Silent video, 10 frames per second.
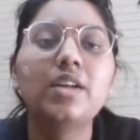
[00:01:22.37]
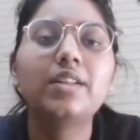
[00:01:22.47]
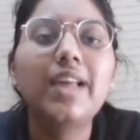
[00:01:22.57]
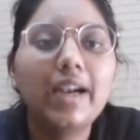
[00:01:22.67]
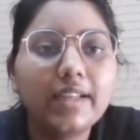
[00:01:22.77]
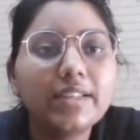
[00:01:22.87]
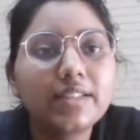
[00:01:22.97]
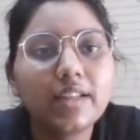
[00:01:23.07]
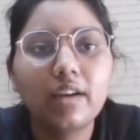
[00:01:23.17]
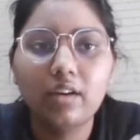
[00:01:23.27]
that
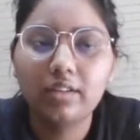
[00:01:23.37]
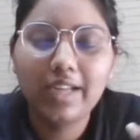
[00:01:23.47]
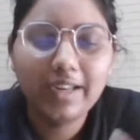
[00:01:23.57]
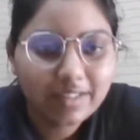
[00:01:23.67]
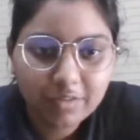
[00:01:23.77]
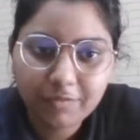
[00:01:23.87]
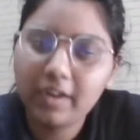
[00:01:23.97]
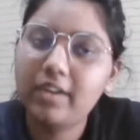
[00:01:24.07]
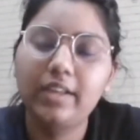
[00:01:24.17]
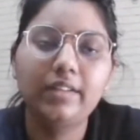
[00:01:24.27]
is
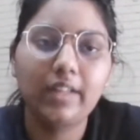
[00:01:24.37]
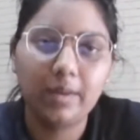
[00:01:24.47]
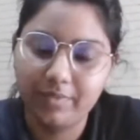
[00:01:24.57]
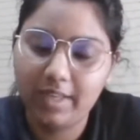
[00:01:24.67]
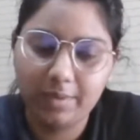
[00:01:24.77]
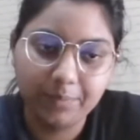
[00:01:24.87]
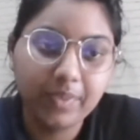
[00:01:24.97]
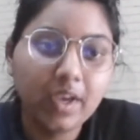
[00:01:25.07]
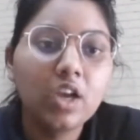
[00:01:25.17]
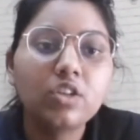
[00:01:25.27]
affecting them.
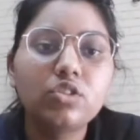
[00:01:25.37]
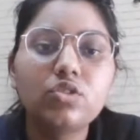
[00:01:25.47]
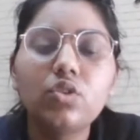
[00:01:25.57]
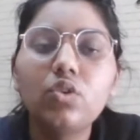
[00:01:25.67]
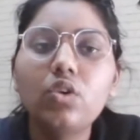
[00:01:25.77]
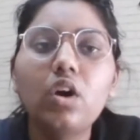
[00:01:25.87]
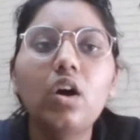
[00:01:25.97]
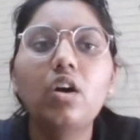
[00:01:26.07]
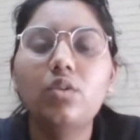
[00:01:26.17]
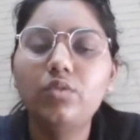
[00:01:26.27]

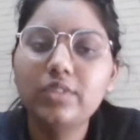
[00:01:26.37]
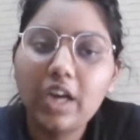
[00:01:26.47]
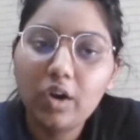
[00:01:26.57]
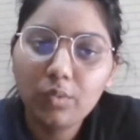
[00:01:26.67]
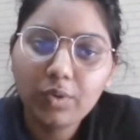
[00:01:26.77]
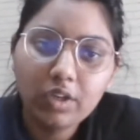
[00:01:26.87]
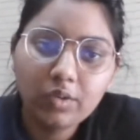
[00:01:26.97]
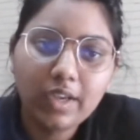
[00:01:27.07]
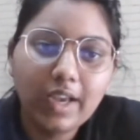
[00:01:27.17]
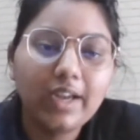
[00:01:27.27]
So now we look
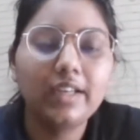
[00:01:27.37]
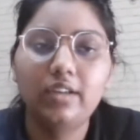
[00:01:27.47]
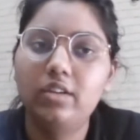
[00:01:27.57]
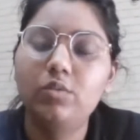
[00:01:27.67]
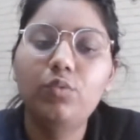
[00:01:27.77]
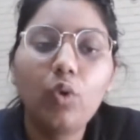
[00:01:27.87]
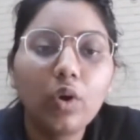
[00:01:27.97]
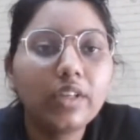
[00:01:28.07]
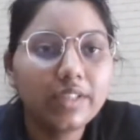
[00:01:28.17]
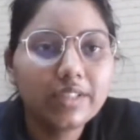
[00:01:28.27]
at
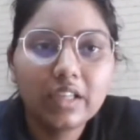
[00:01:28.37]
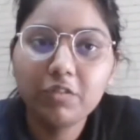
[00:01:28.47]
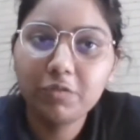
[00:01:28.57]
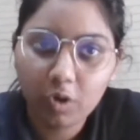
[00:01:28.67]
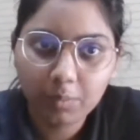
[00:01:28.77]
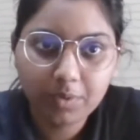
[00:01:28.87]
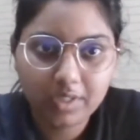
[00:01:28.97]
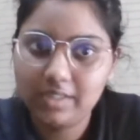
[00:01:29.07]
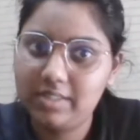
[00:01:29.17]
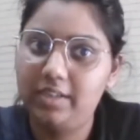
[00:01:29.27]
what is informed
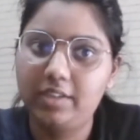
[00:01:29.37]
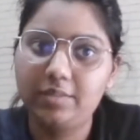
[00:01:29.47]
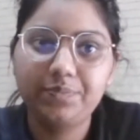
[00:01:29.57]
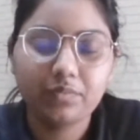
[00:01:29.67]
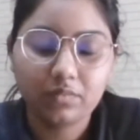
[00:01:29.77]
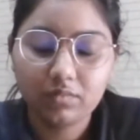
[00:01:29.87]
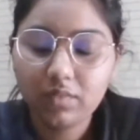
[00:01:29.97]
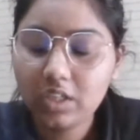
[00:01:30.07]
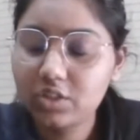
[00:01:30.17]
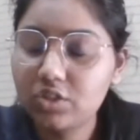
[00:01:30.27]
consent.
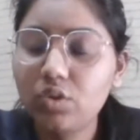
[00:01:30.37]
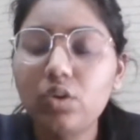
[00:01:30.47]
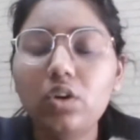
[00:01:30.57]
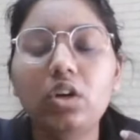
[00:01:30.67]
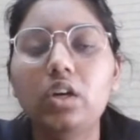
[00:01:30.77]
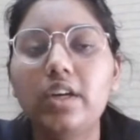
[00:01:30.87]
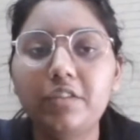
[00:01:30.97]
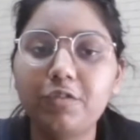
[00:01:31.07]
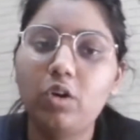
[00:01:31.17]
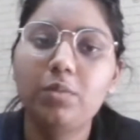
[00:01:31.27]
So,
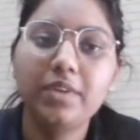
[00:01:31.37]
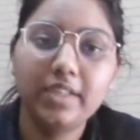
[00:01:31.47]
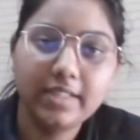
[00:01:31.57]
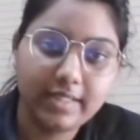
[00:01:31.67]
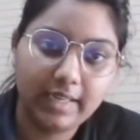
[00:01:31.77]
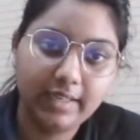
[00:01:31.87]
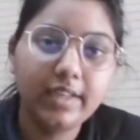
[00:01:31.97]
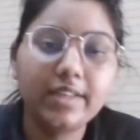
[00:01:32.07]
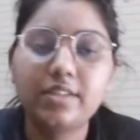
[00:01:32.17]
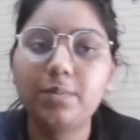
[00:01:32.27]
informed consent
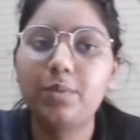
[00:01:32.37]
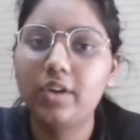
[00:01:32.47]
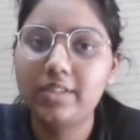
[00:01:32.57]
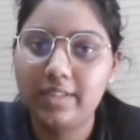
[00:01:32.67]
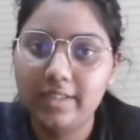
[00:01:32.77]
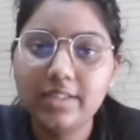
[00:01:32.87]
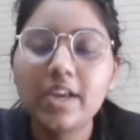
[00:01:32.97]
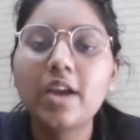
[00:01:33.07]
is the process